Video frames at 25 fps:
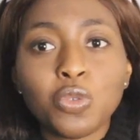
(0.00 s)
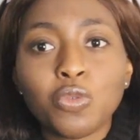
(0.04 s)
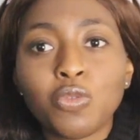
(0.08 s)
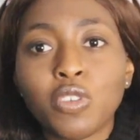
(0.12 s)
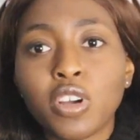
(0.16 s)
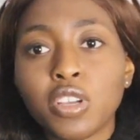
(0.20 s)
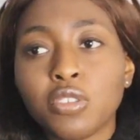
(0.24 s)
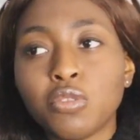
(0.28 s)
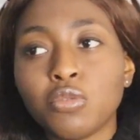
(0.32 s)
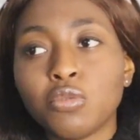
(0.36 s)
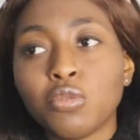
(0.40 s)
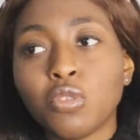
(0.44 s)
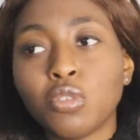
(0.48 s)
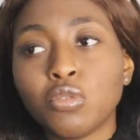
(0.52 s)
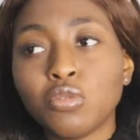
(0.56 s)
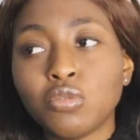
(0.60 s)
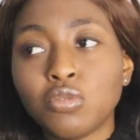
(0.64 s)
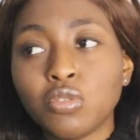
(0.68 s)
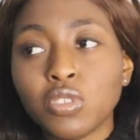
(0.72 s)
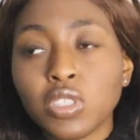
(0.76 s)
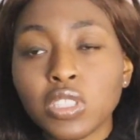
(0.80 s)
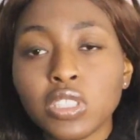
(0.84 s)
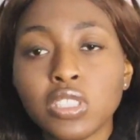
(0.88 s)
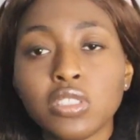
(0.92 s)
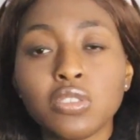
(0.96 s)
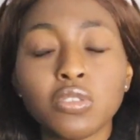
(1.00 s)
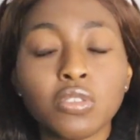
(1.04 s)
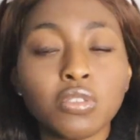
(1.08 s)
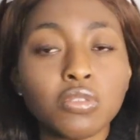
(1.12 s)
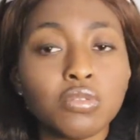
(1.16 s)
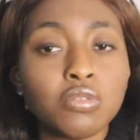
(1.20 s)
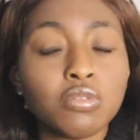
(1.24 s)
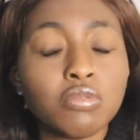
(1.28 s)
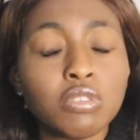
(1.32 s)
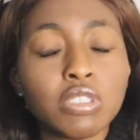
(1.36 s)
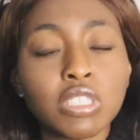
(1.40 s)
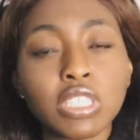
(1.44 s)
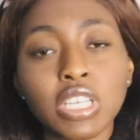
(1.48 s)
over you or doing this or
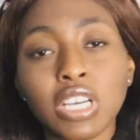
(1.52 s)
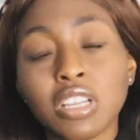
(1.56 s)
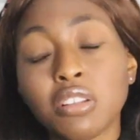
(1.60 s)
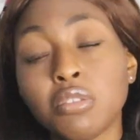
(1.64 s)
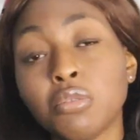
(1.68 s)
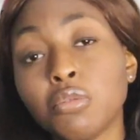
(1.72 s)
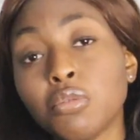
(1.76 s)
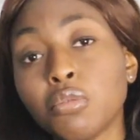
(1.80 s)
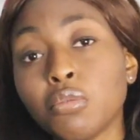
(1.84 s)
doing that.